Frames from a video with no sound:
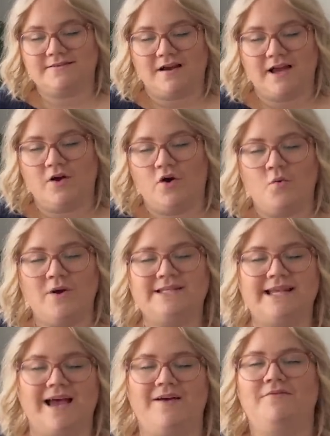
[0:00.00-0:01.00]
I always
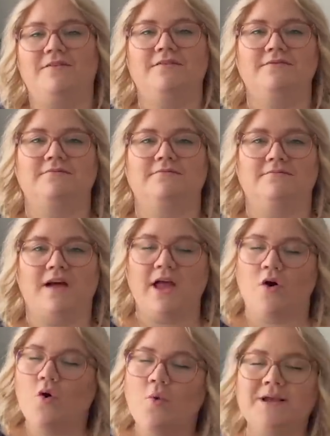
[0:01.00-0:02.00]
have I
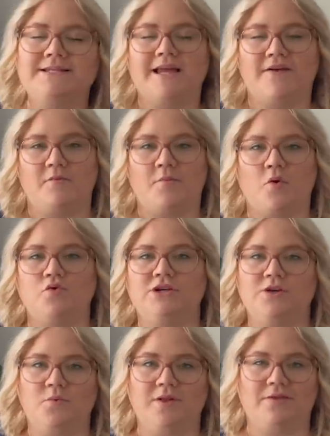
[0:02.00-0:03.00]
always have a
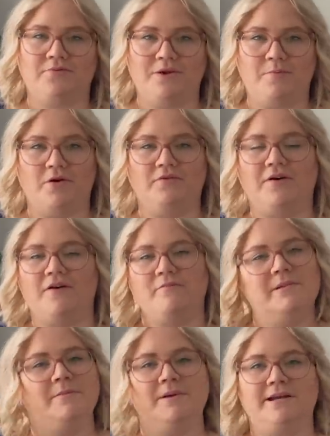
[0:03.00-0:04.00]
project with 3.5
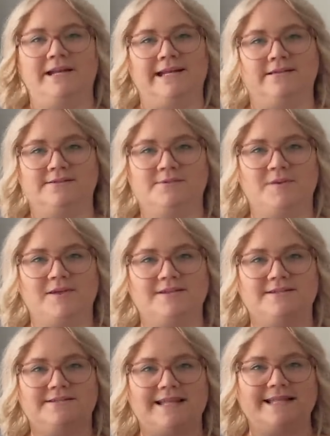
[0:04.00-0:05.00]
millimeter needles
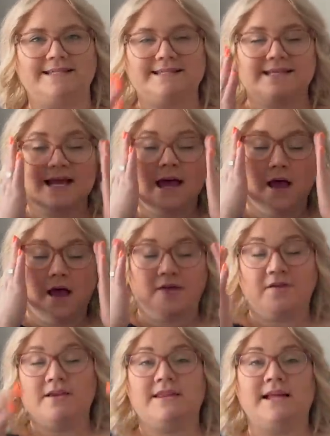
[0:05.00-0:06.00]
because that's I
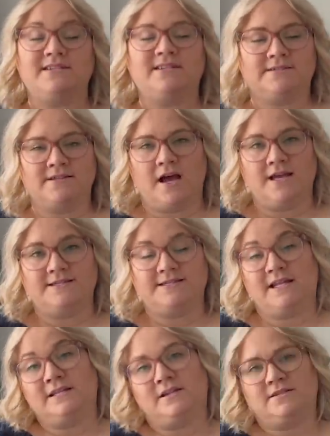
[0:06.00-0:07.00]
think that's a size
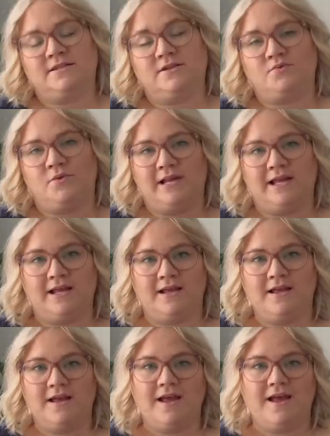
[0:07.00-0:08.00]
that doesn't
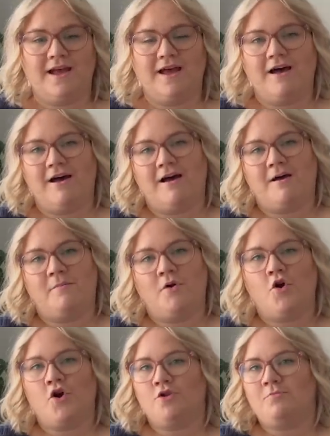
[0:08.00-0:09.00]
really um,
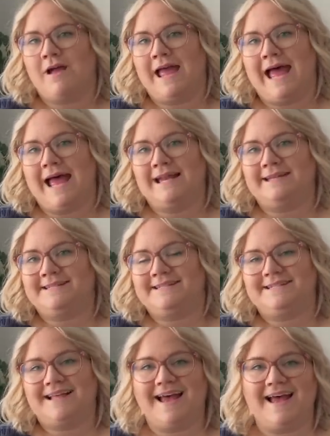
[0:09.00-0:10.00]
hurt my
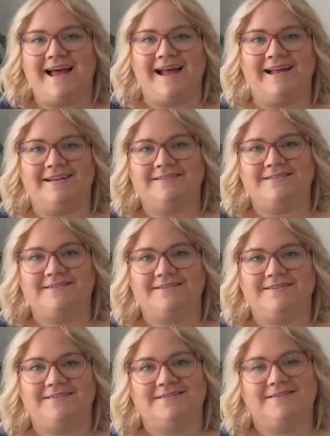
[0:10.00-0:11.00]
hands and
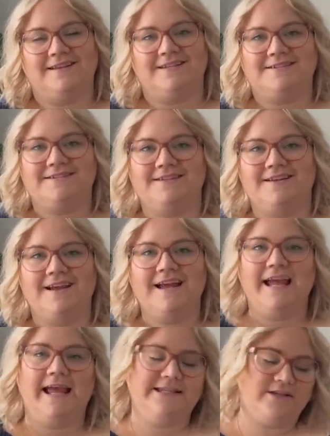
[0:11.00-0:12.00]
it's
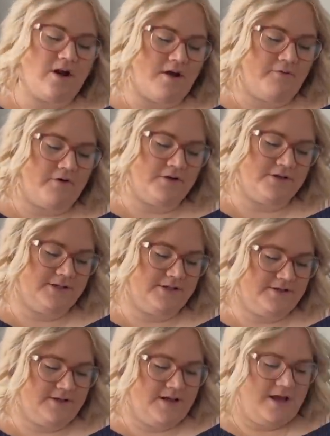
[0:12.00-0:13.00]
it's a comfort
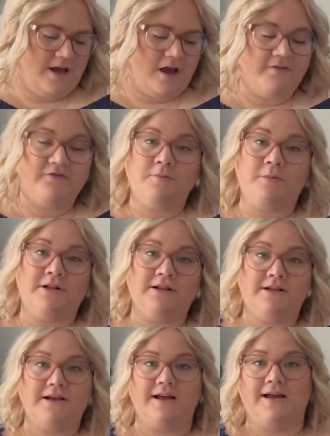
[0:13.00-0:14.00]

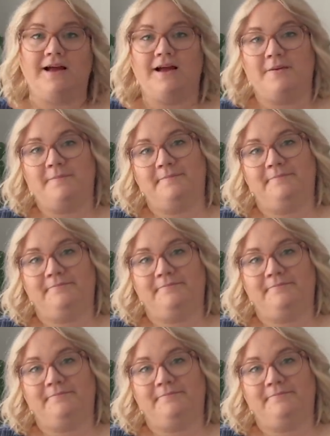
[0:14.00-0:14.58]
comfortable um,